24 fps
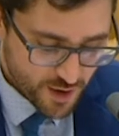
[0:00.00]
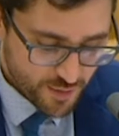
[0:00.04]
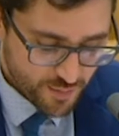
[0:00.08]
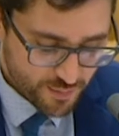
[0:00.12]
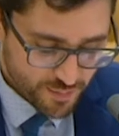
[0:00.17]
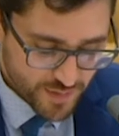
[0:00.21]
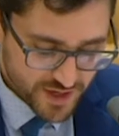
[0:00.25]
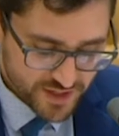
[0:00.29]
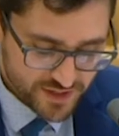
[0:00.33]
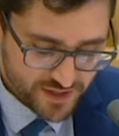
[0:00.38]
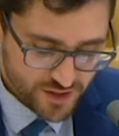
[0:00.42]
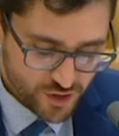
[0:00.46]

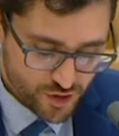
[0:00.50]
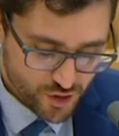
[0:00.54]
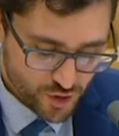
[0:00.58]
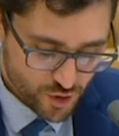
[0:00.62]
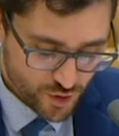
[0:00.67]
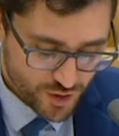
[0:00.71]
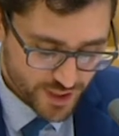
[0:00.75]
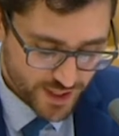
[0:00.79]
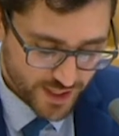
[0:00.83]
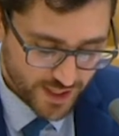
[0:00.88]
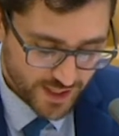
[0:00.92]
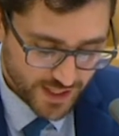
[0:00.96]
must
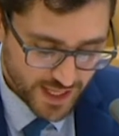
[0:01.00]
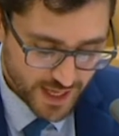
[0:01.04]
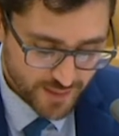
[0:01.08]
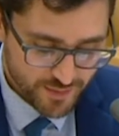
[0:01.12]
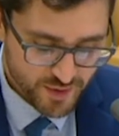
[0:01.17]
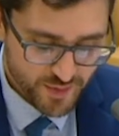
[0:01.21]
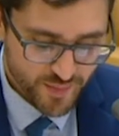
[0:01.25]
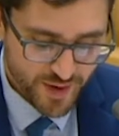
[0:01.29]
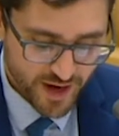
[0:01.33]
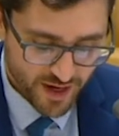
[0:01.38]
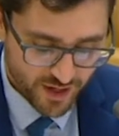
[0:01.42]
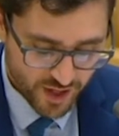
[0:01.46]
ensure that
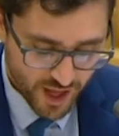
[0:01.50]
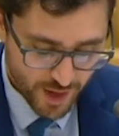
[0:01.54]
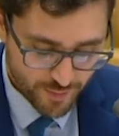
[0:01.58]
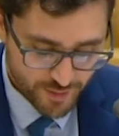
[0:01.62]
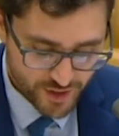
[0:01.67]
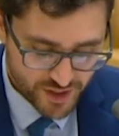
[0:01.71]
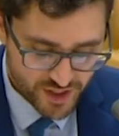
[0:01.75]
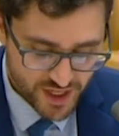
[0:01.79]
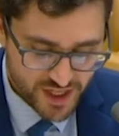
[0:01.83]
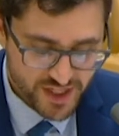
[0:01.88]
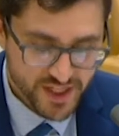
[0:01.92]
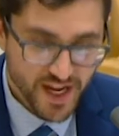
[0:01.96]
claims about
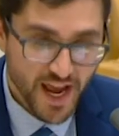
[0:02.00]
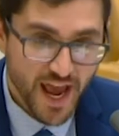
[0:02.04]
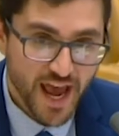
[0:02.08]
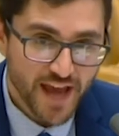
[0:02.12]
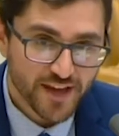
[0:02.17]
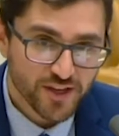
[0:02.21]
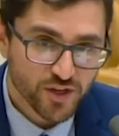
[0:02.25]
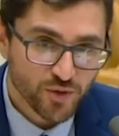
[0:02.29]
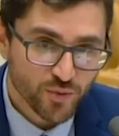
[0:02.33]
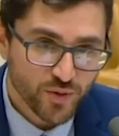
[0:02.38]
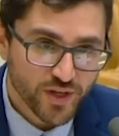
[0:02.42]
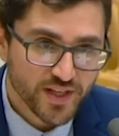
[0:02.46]
climate change are
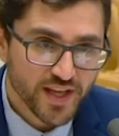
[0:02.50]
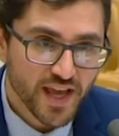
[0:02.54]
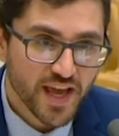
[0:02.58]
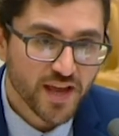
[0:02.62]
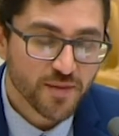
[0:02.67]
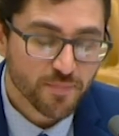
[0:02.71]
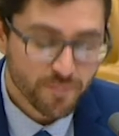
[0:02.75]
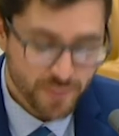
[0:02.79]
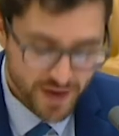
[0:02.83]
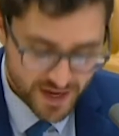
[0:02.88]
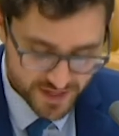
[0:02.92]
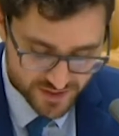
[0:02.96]
accurate
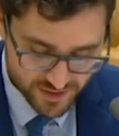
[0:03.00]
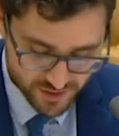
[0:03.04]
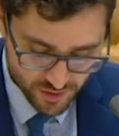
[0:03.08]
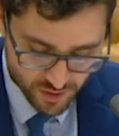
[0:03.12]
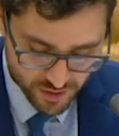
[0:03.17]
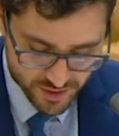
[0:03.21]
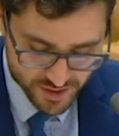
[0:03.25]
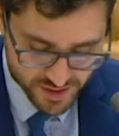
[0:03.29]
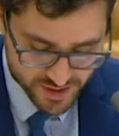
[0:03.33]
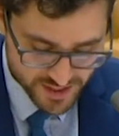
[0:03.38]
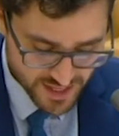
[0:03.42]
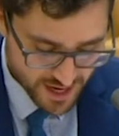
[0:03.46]
and based
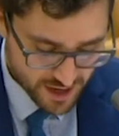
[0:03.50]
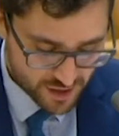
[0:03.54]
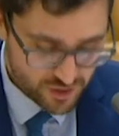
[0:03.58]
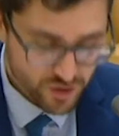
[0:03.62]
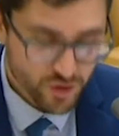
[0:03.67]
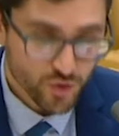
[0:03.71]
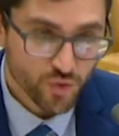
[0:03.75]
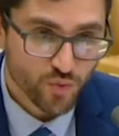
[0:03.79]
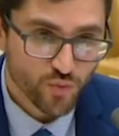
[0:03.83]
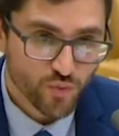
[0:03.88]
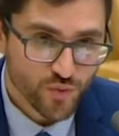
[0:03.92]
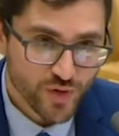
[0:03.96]
on
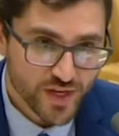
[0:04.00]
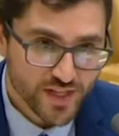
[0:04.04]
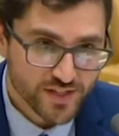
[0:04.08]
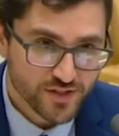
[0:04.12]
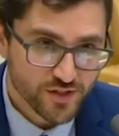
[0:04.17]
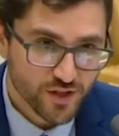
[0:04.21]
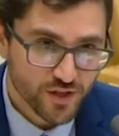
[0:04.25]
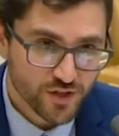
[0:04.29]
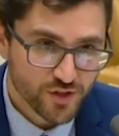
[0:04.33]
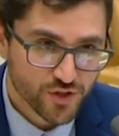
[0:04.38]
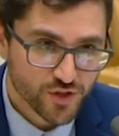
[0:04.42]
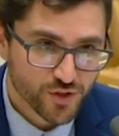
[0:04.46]
sound
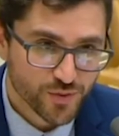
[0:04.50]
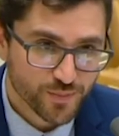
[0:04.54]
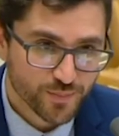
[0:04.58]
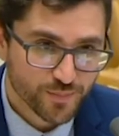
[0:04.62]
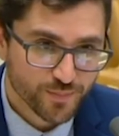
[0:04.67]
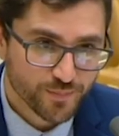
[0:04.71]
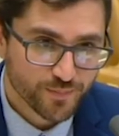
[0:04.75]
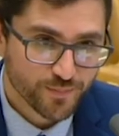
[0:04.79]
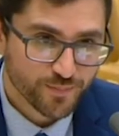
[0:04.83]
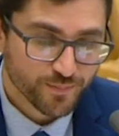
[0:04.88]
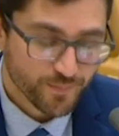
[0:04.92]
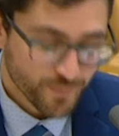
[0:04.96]
research.
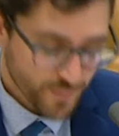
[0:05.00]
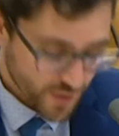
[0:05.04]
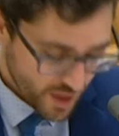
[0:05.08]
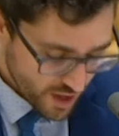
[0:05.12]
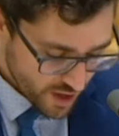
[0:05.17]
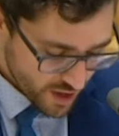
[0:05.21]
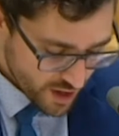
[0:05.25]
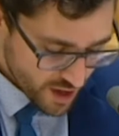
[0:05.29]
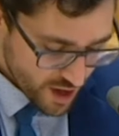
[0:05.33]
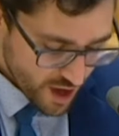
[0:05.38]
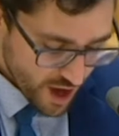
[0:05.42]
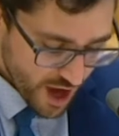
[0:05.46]

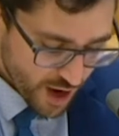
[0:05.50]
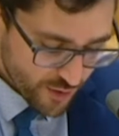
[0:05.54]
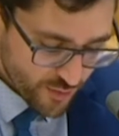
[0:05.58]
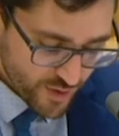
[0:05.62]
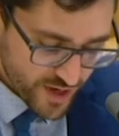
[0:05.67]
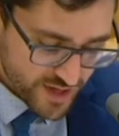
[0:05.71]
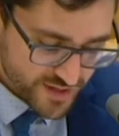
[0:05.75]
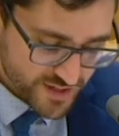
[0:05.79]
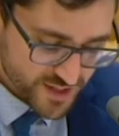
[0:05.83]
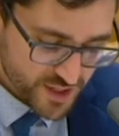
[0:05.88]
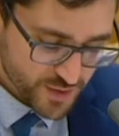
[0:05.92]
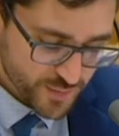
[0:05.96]
I
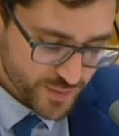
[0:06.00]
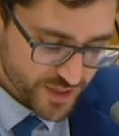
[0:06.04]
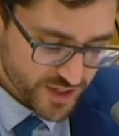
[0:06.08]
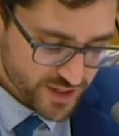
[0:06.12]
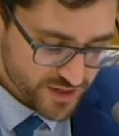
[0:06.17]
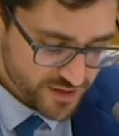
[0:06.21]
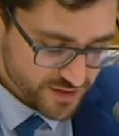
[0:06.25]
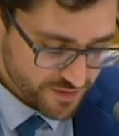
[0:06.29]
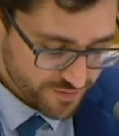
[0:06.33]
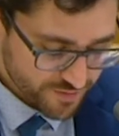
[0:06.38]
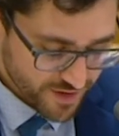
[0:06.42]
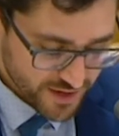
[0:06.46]
raise this
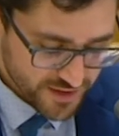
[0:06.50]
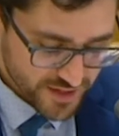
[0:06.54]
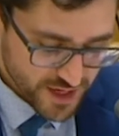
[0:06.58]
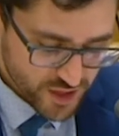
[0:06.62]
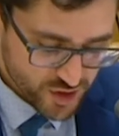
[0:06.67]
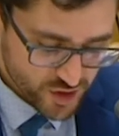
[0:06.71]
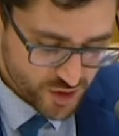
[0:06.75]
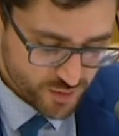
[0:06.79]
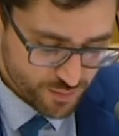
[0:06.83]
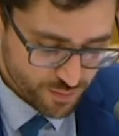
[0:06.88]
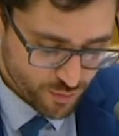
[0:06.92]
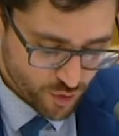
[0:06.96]
because a
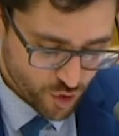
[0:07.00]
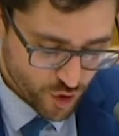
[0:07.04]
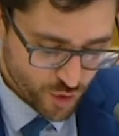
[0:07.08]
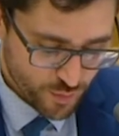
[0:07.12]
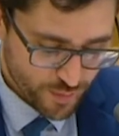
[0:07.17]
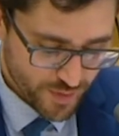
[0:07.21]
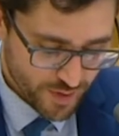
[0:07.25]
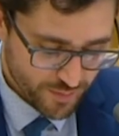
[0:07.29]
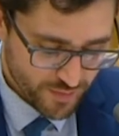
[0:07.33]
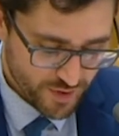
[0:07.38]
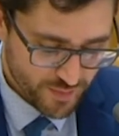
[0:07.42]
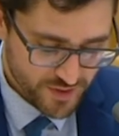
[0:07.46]
foundation board
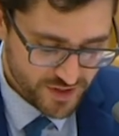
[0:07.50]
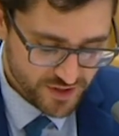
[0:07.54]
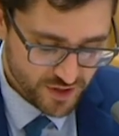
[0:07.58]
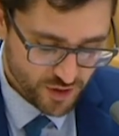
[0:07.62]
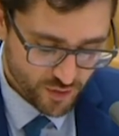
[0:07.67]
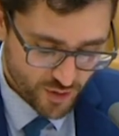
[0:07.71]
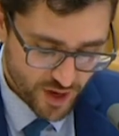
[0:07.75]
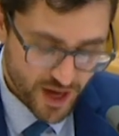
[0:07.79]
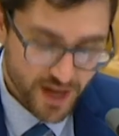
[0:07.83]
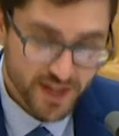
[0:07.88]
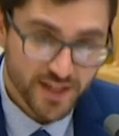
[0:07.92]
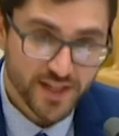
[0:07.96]
member,
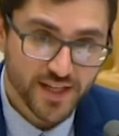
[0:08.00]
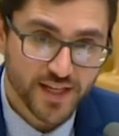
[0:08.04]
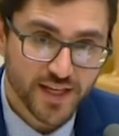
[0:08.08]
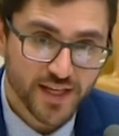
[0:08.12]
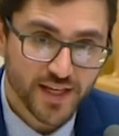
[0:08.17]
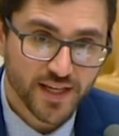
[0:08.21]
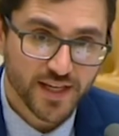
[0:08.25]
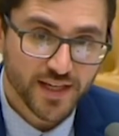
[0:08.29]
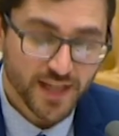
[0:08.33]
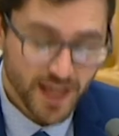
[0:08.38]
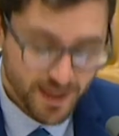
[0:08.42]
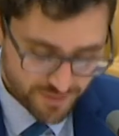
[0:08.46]
Mr. Grant
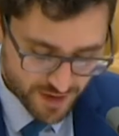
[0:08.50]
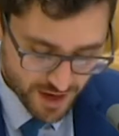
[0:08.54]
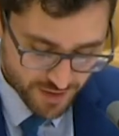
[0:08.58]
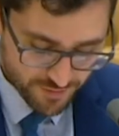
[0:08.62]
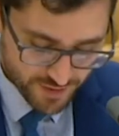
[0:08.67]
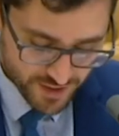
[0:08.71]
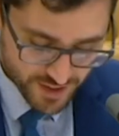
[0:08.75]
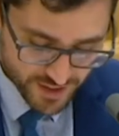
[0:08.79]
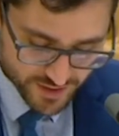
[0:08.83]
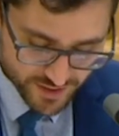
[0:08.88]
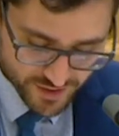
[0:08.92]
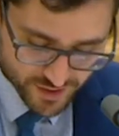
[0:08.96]
King, gave
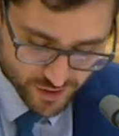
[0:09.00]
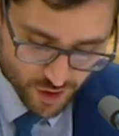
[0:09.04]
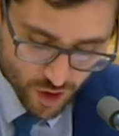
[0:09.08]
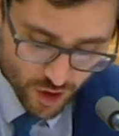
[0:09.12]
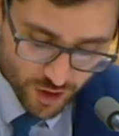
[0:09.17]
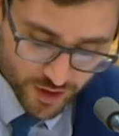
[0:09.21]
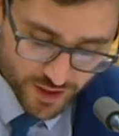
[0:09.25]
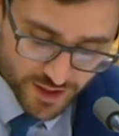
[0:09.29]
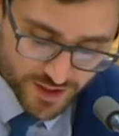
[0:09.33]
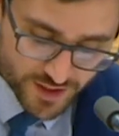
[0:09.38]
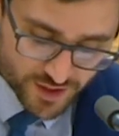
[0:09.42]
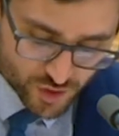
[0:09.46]
evidence
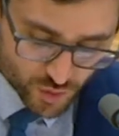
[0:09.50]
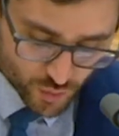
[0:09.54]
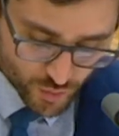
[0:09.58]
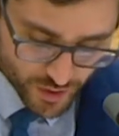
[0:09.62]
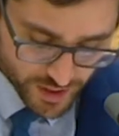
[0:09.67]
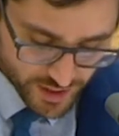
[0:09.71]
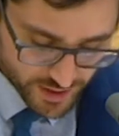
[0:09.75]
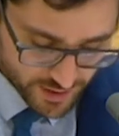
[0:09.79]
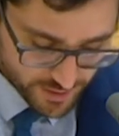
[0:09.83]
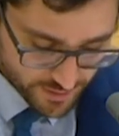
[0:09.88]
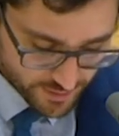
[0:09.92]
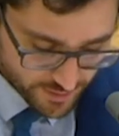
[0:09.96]
earlier this
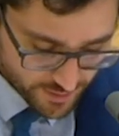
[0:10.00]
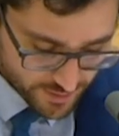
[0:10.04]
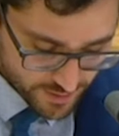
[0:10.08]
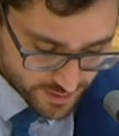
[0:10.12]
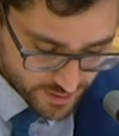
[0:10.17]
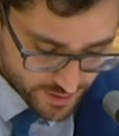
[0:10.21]
week